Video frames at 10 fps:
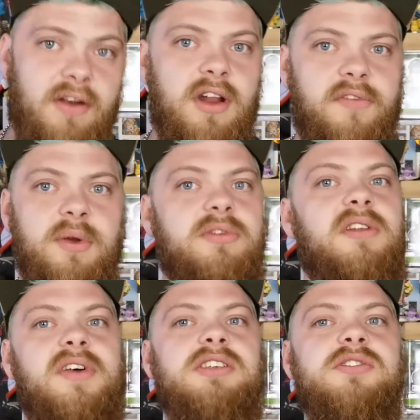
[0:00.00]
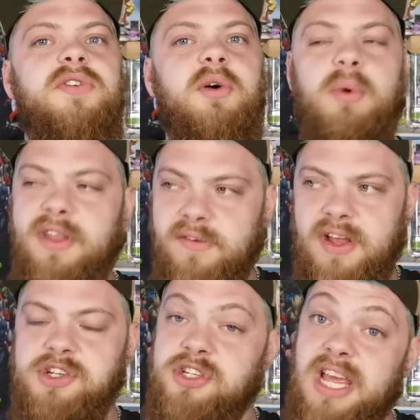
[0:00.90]
Fair enough, it was an Avengers film where the
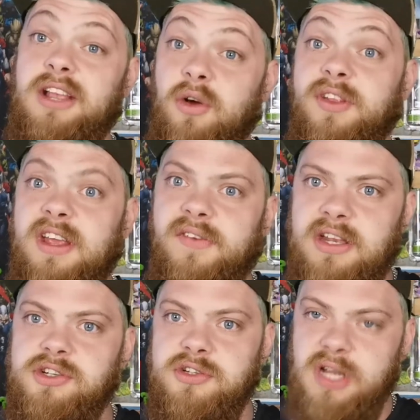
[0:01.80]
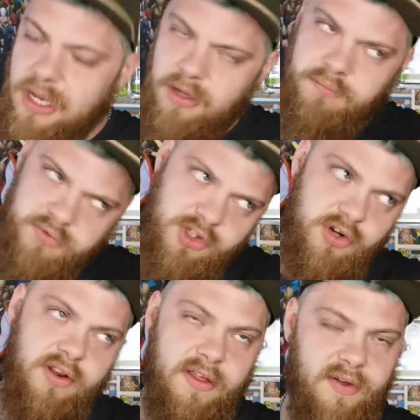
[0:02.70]
Avengers take on the Avengers
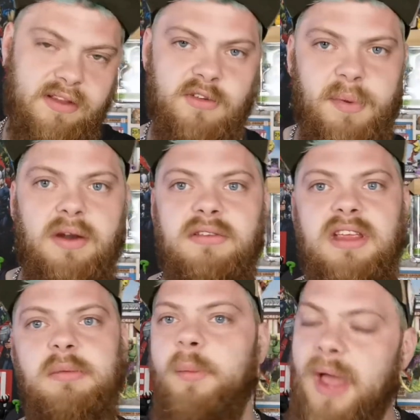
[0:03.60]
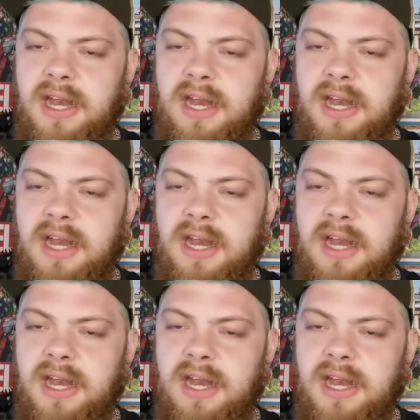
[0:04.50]
due to the effects of Baron Zemo.